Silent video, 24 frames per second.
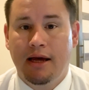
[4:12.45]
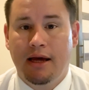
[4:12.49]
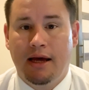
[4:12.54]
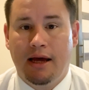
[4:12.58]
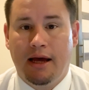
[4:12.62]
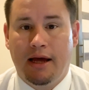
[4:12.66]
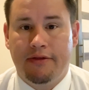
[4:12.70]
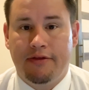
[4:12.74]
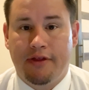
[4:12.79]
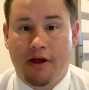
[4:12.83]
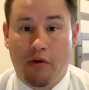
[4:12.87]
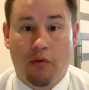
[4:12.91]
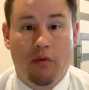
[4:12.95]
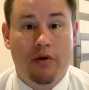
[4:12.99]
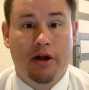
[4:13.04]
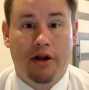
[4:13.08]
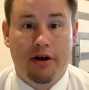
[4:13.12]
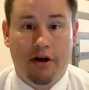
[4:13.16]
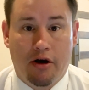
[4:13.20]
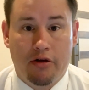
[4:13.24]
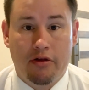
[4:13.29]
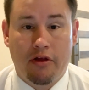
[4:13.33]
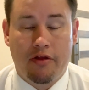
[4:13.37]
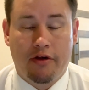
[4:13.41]
and they want to
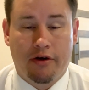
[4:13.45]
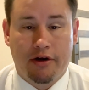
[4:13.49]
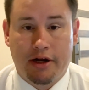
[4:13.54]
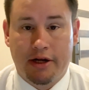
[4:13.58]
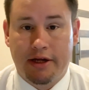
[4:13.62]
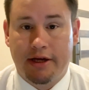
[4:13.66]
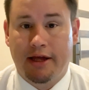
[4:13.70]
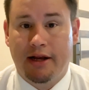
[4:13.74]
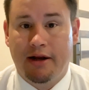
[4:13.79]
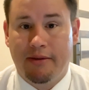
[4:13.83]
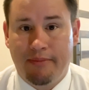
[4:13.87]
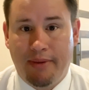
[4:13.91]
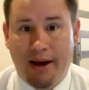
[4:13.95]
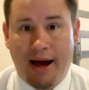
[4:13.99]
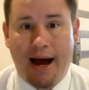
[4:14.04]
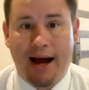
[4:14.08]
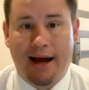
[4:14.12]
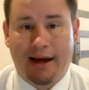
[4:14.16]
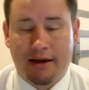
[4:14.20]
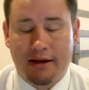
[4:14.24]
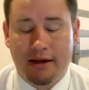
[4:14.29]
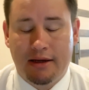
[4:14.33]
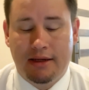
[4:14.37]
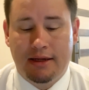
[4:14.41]
know that they're going to get it
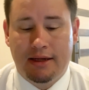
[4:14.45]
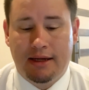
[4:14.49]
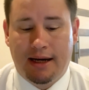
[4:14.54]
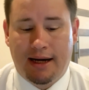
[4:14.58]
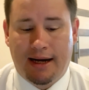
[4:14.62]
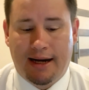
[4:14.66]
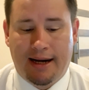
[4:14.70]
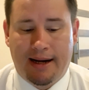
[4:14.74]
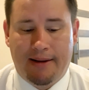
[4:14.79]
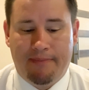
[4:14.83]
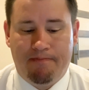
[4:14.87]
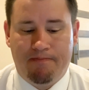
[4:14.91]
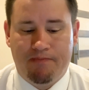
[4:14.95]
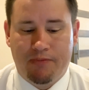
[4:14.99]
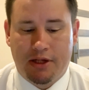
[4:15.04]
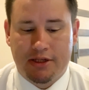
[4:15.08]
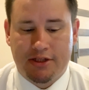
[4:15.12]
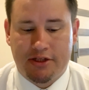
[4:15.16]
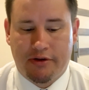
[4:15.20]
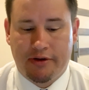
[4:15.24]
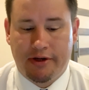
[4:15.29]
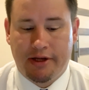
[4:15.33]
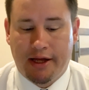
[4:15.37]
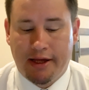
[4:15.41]
back.
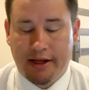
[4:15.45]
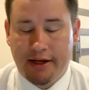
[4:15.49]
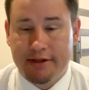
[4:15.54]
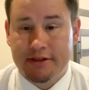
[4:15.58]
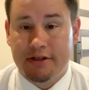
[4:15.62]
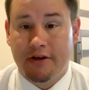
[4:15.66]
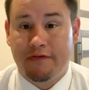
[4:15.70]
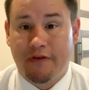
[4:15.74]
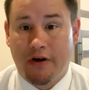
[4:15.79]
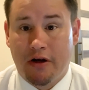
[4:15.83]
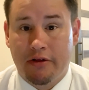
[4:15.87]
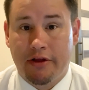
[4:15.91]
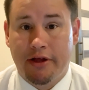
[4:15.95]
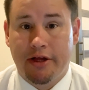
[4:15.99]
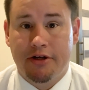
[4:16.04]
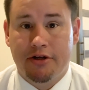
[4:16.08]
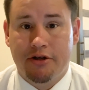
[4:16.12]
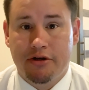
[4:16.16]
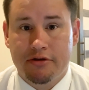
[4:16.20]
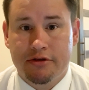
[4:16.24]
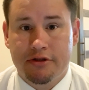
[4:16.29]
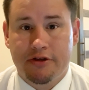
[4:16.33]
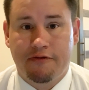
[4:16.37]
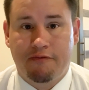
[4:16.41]
So it is a fairly
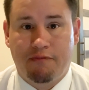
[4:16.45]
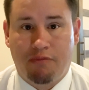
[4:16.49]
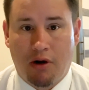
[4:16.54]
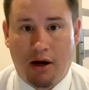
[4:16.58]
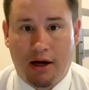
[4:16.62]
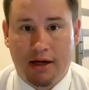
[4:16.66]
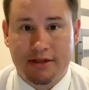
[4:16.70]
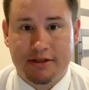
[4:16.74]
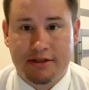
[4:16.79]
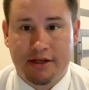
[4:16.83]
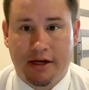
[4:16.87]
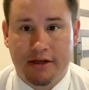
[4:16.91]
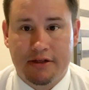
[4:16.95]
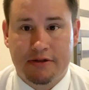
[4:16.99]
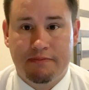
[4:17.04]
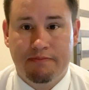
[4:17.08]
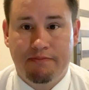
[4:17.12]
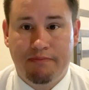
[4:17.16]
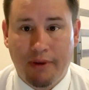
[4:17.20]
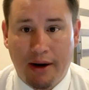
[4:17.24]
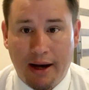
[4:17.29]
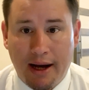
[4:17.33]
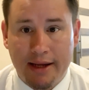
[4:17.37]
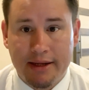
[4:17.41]
intrusive process,
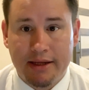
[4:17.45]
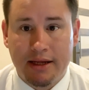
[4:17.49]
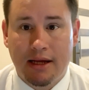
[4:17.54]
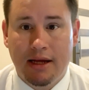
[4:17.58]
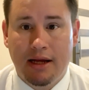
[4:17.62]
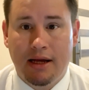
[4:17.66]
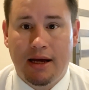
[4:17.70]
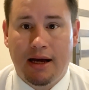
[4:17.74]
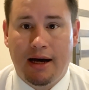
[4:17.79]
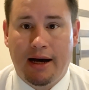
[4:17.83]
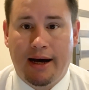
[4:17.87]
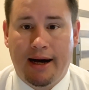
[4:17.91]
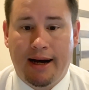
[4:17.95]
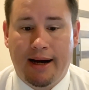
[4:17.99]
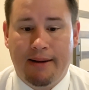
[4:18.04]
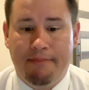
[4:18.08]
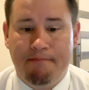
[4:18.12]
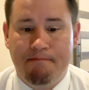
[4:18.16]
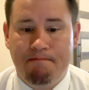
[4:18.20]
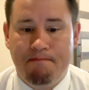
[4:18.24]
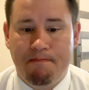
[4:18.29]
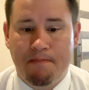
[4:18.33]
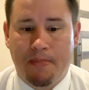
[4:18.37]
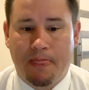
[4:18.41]
but
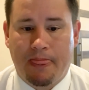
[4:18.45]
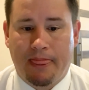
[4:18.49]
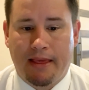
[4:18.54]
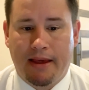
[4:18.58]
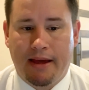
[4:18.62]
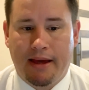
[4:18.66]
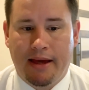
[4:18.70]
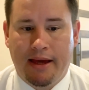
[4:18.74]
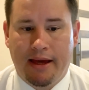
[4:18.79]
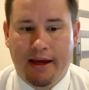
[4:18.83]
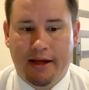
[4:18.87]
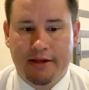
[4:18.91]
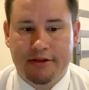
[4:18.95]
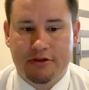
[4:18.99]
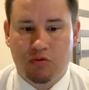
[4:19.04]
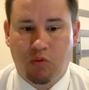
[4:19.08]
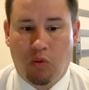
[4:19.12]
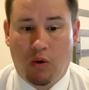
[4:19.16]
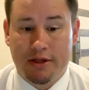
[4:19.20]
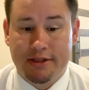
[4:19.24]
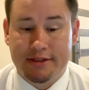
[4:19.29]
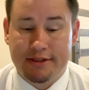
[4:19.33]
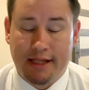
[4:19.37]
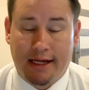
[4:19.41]
it's
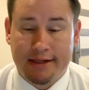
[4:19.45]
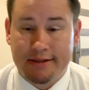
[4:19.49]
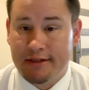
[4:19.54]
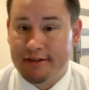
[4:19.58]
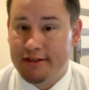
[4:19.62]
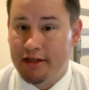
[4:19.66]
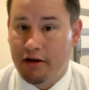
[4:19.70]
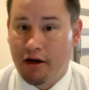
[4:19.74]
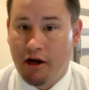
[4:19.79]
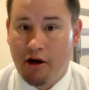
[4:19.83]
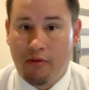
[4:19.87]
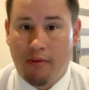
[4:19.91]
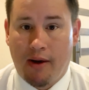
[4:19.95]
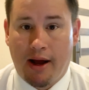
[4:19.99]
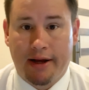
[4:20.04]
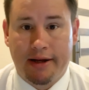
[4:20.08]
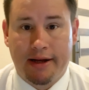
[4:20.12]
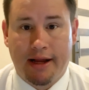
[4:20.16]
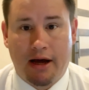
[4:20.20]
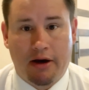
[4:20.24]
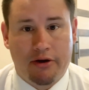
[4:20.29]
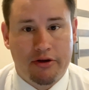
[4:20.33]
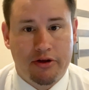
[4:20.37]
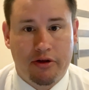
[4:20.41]
what's necessary right
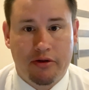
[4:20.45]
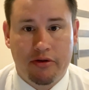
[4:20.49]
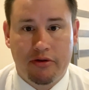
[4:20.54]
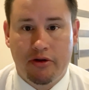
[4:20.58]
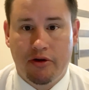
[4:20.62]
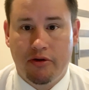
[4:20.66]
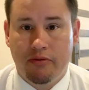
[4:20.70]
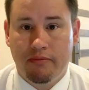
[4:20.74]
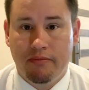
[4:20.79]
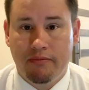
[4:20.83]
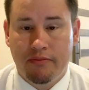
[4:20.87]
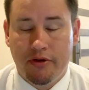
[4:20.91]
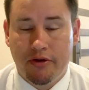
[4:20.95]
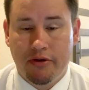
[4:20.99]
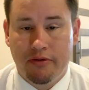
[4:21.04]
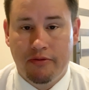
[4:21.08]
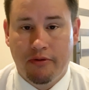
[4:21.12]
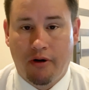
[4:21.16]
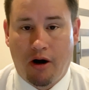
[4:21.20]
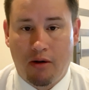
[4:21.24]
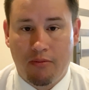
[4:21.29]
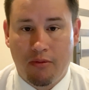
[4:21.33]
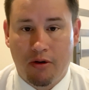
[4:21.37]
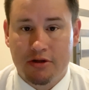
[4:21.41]
now. You
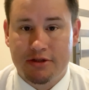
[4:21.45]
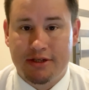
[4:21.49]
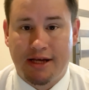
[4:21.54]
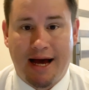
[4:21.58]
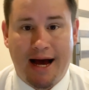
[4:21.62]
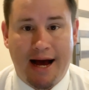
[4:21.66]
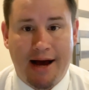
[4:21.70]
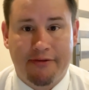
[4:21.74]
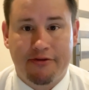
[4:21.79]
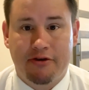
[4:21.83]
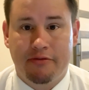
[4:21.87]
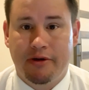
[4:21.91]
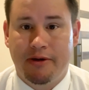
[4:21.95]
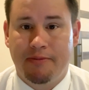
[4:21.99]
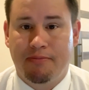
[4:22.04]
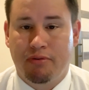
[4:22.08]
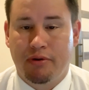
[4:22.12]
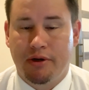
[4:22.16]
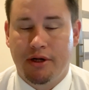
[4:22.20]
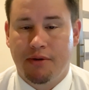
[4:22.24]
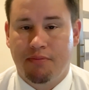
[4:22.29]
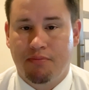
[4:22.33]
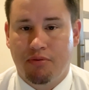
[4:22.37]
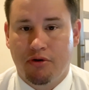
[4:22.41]
almost have to be
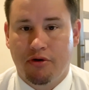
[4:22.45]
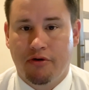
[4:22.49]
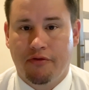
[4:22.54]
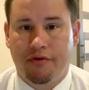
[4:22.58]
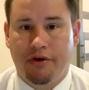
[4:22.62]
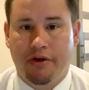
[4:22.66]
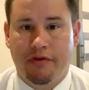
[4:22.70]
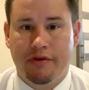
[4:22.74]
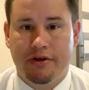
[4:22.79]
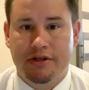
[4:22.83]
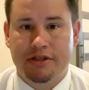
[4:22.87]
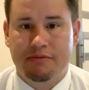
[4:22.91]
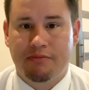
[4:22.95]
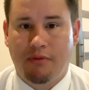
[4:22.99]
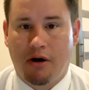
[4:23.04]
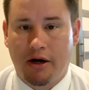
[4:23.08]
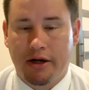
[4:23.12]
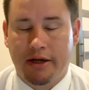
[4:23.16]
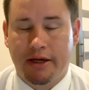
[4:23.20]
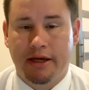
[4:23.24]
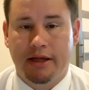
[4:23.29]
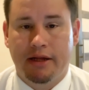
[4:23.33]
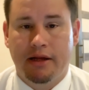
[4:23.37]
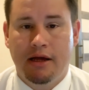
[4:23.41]
pre-approved in this
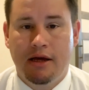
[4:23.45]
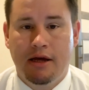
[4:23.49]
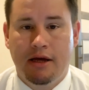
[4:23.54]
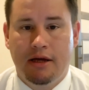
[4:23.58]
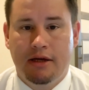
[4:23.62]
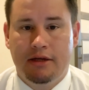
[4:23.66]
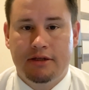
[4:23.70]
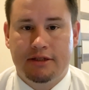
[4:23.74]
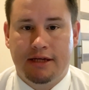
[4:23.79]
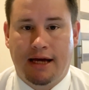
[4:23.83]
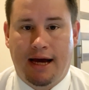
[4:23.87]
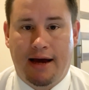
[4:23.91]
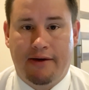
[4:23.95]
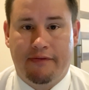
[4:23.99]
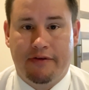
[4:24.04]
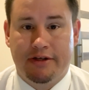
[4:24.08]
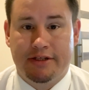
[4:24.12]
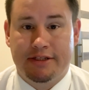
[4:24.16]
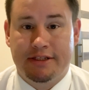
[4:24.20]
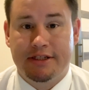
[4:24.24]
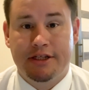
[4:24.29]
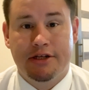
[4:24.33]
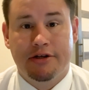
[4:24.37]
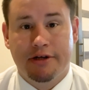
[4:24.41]
market to have a
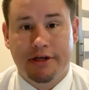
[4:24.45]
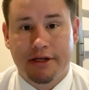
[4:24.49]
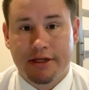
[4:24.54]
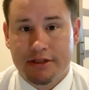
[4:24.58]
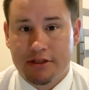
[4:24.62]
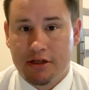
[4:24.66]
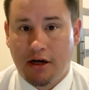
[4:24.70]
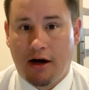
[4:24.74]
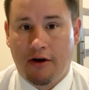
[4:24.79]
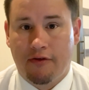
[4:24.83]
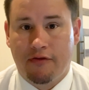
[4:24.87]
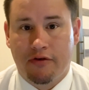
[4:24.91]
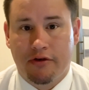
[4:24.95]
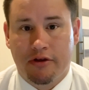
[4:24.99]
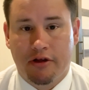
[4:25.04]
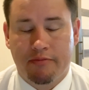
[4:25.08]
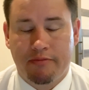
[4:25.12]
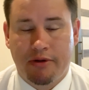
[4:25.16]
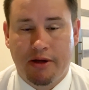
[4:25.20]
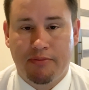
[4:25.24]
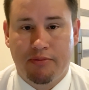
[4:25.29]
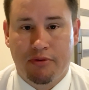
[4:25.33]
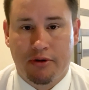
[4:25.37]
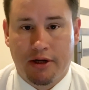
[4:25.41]
serious offer that
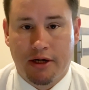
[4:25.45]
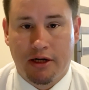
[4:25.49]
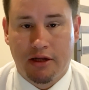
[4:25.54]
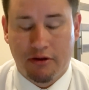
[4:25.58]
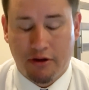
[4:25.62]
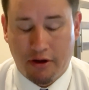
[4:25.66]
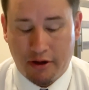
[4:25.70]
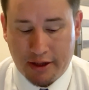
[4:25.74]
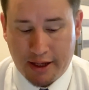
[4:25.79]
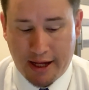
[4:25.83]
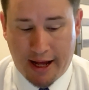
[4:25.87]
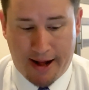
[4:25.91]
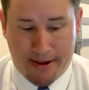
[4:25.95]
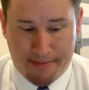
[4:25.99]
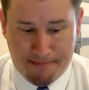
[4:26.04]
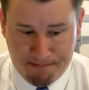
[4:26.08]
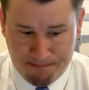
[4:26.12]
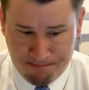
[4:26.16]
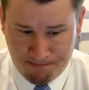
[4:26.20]
people are going to look at.